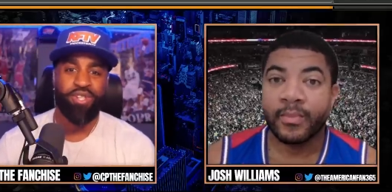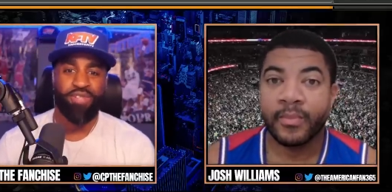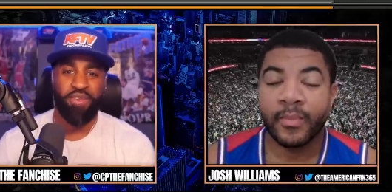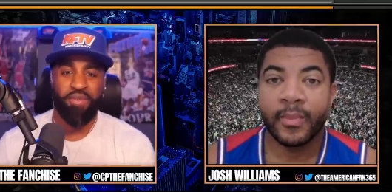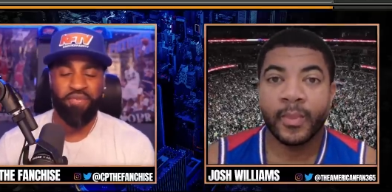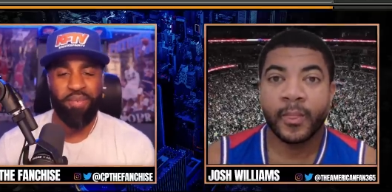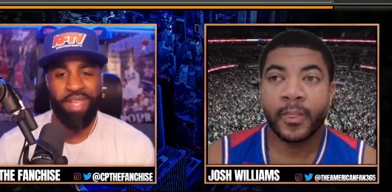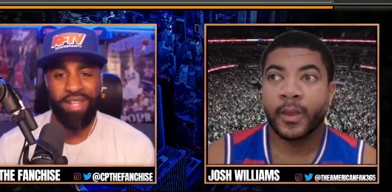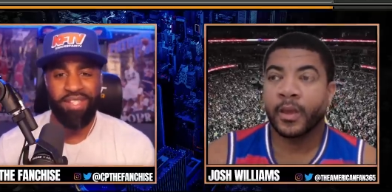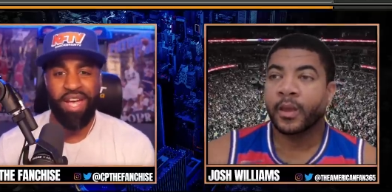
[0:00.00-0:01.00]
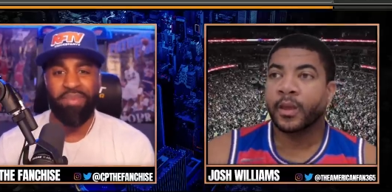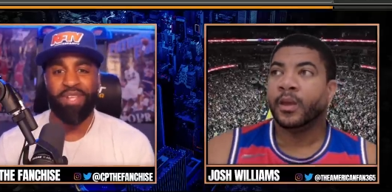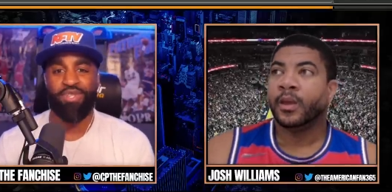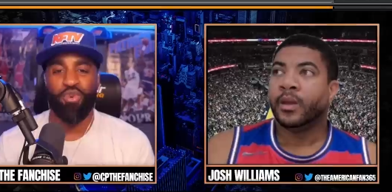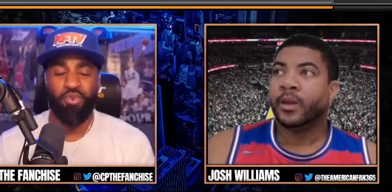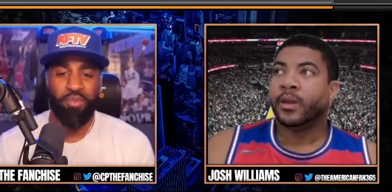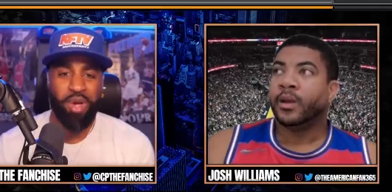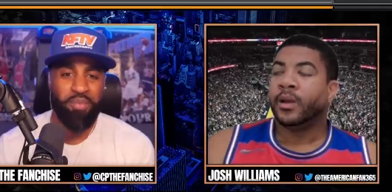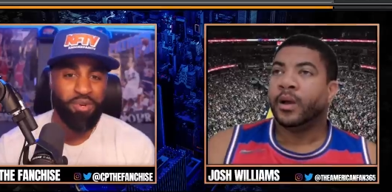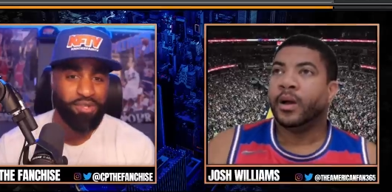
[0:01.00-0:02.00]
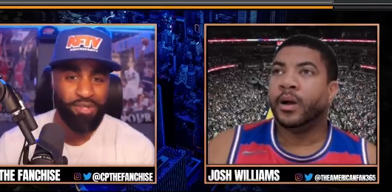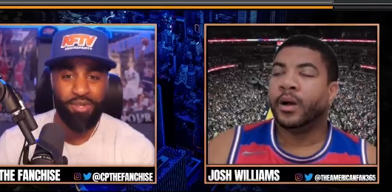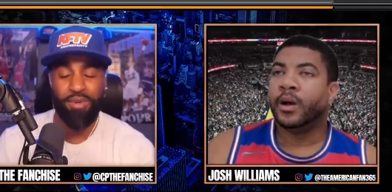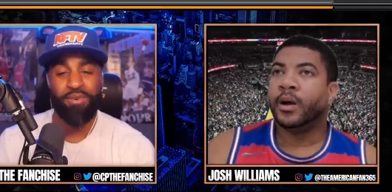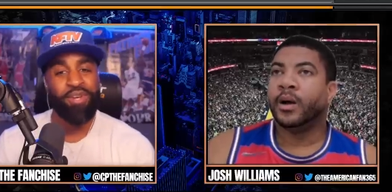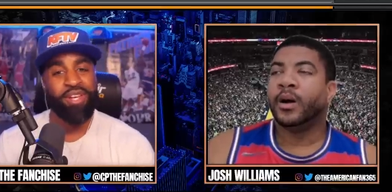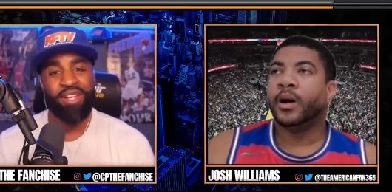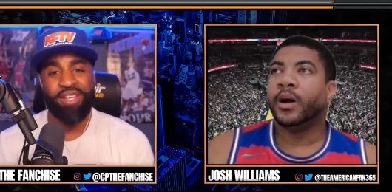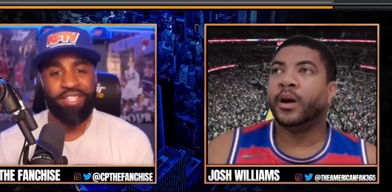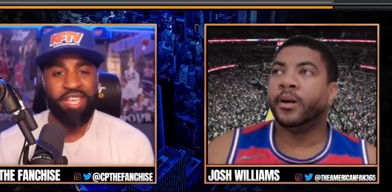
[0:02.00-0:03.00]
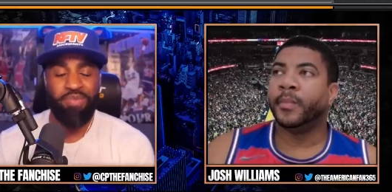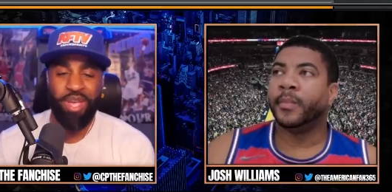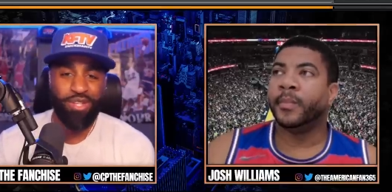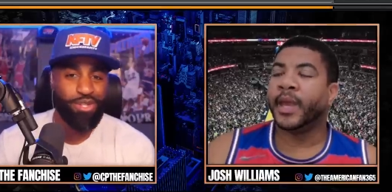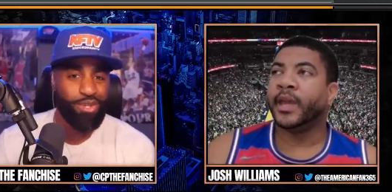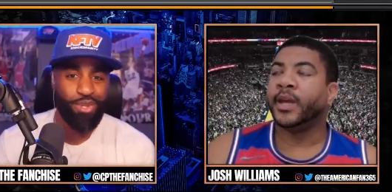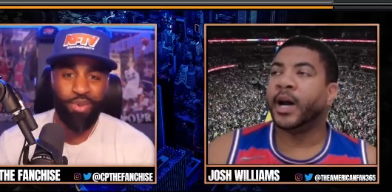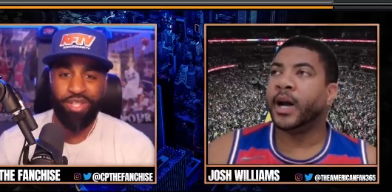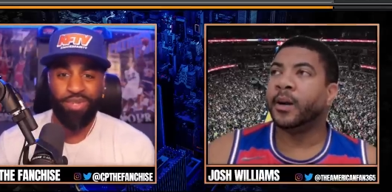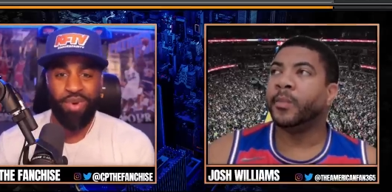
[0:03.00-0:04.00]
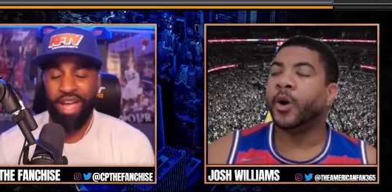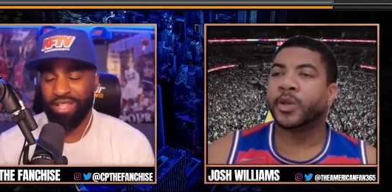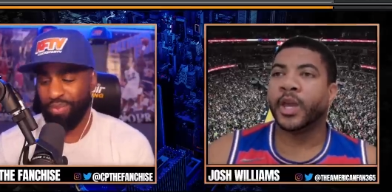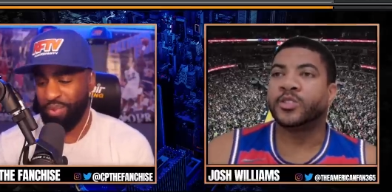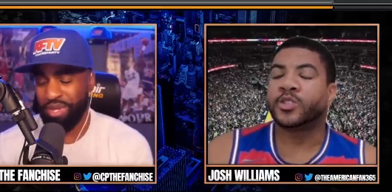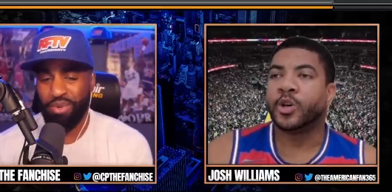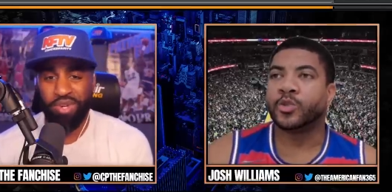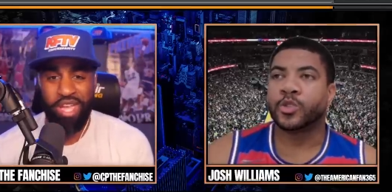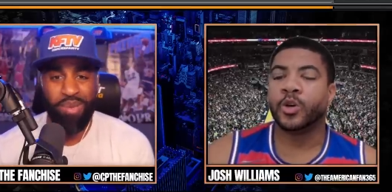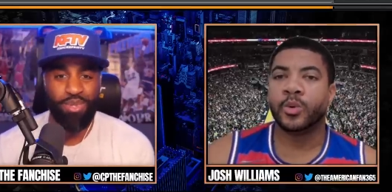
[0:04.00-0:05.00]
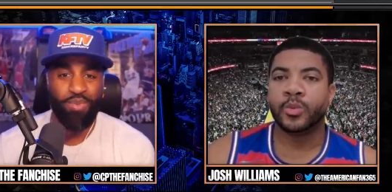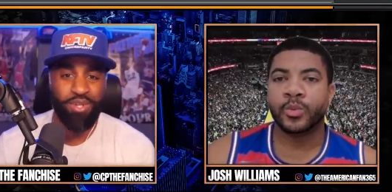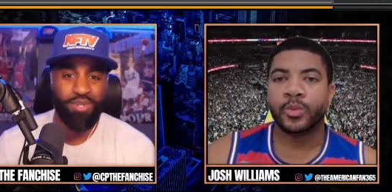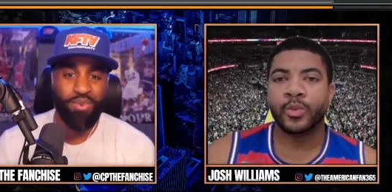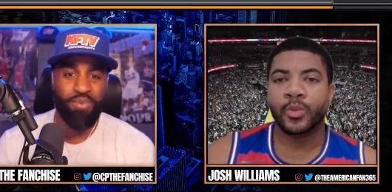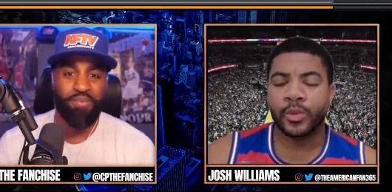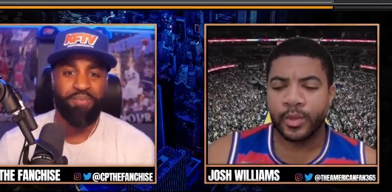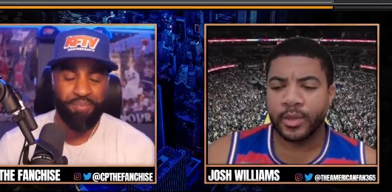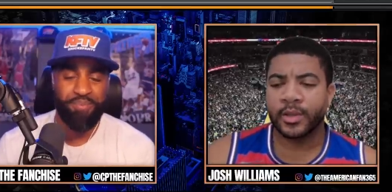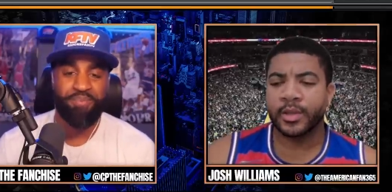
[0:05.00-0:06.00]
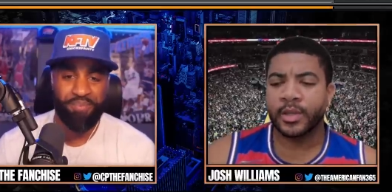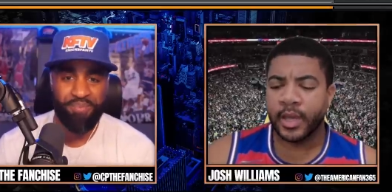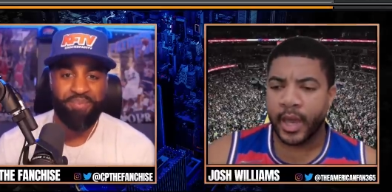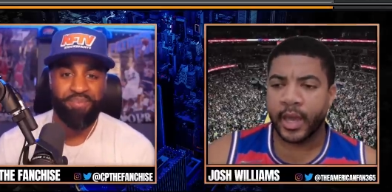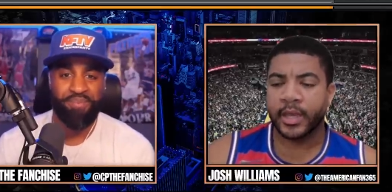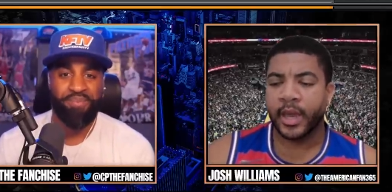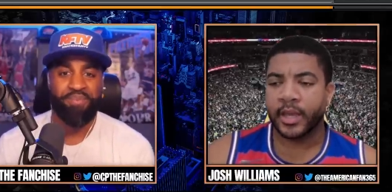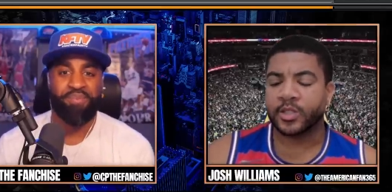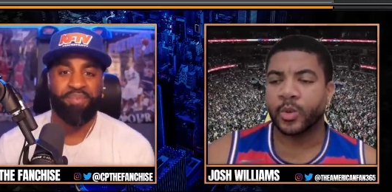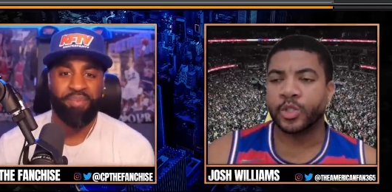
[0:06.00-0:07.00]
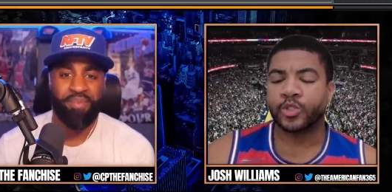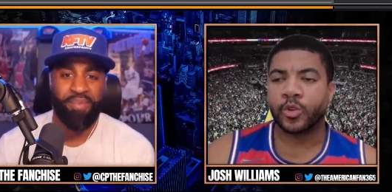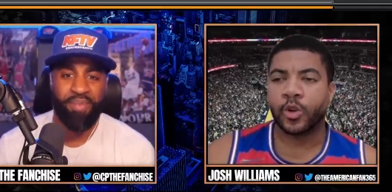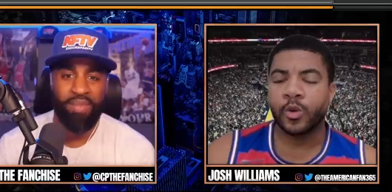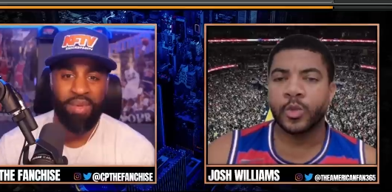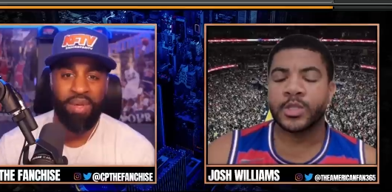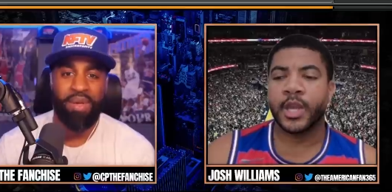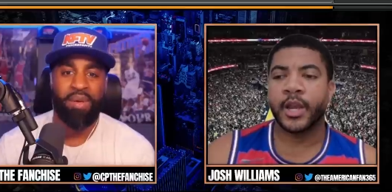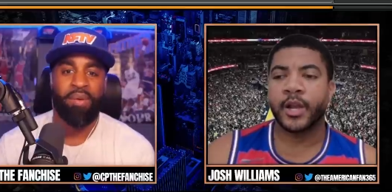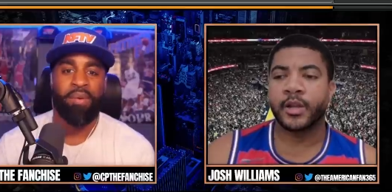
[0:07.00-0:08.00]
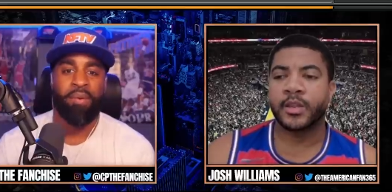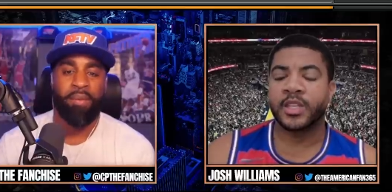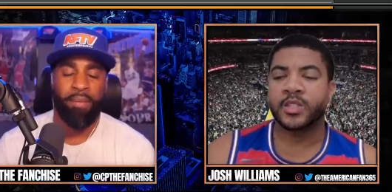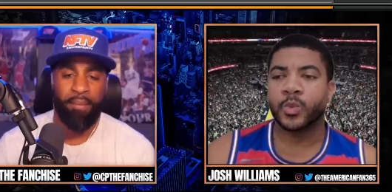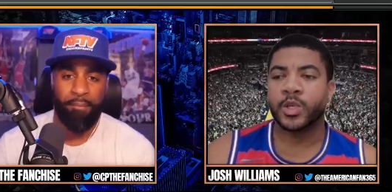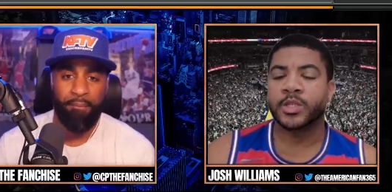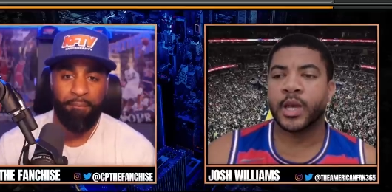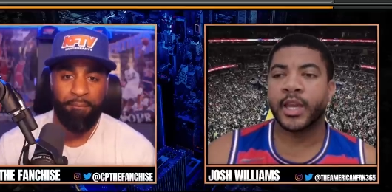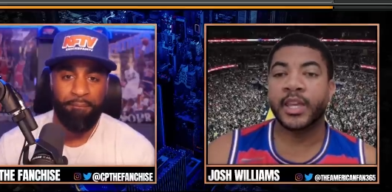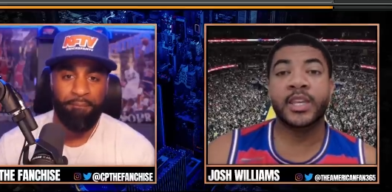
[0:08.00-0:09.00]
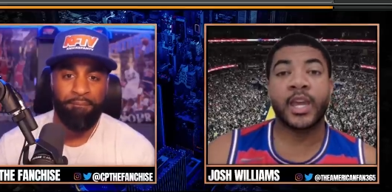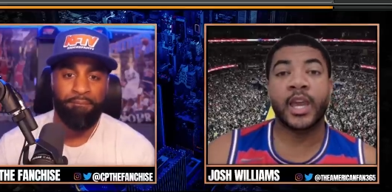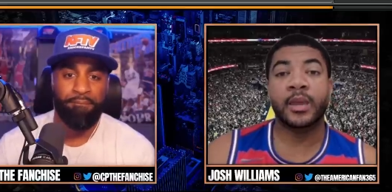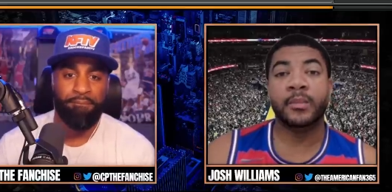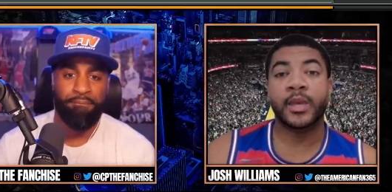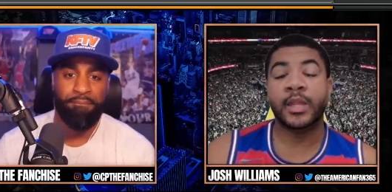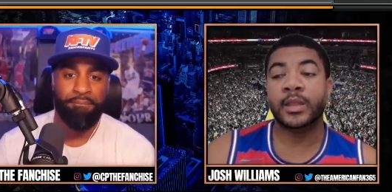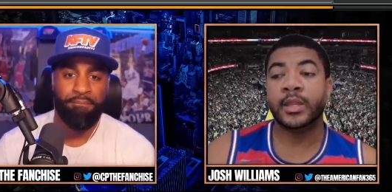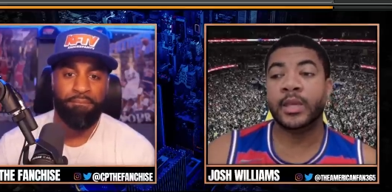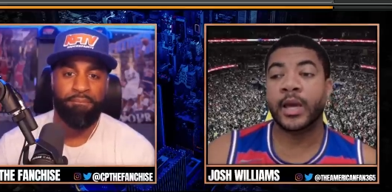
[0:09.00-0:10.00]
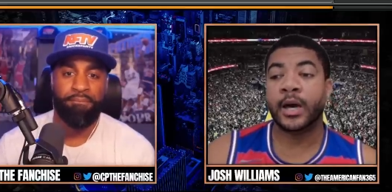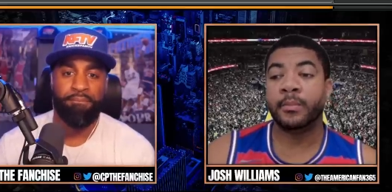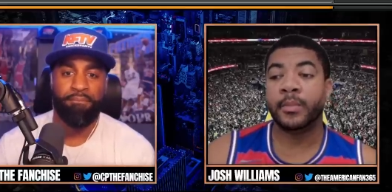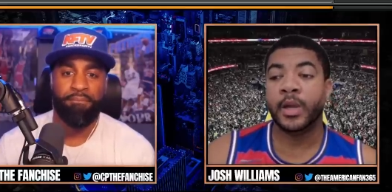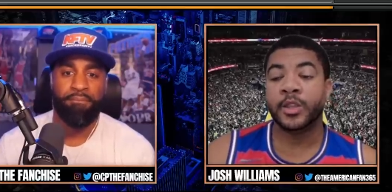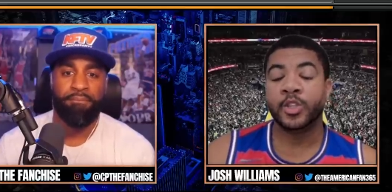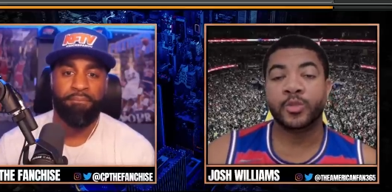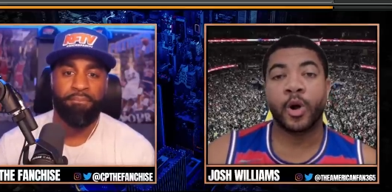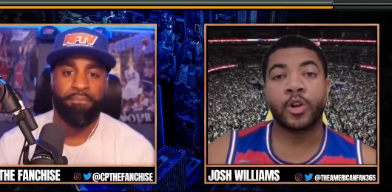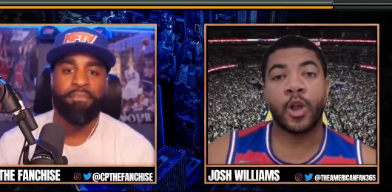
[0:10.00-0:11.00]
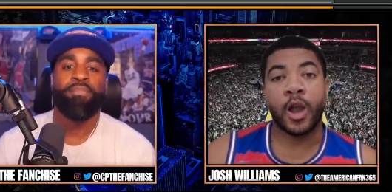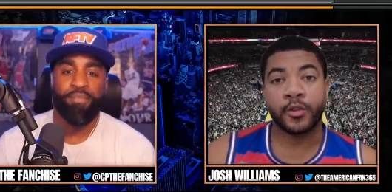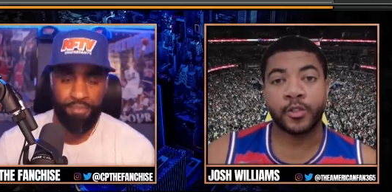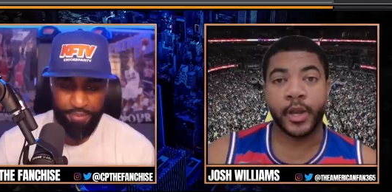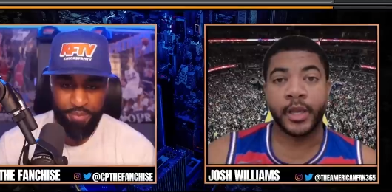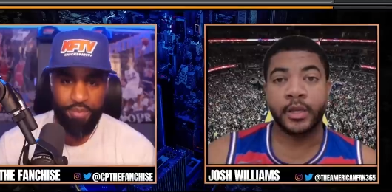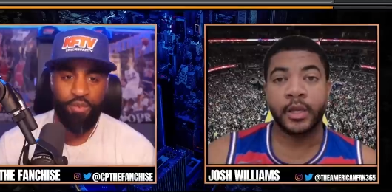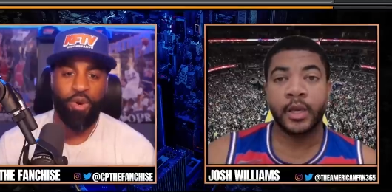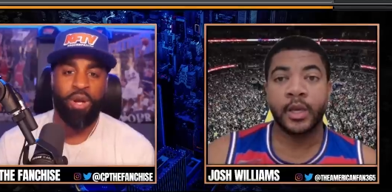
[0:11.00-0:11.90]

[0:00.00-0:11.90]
Speaker 1: from from that time that you can remember? You know. Oh man. Um. Okay. So, so games you went to.
Speaker 2: Yeah, yeah. So when Jerome was there, this was uh he came in the um the Jamal Crawford trade. Right.